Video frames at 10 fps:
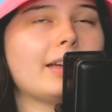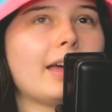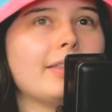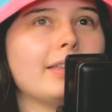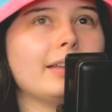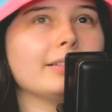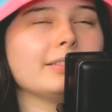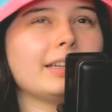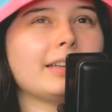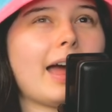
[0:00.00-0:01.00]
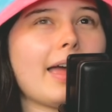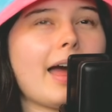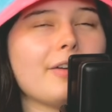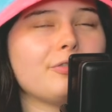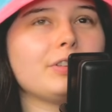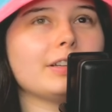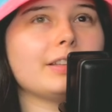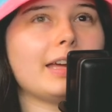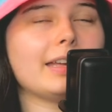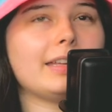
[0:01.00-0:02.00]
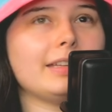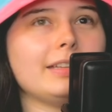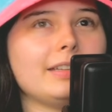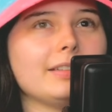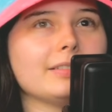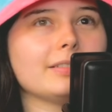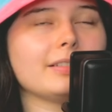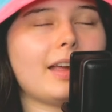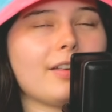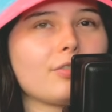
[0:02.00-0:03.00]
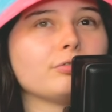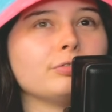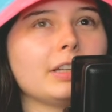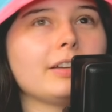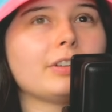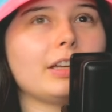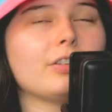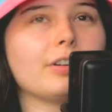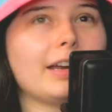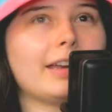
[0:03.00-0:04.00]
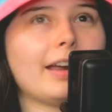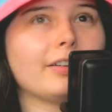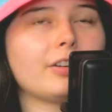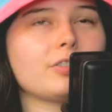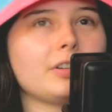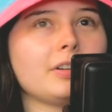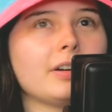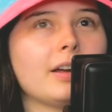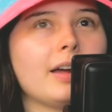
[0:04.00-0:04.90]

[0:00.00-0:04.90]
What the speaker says: And then, like, I feel like he is a really, really great character,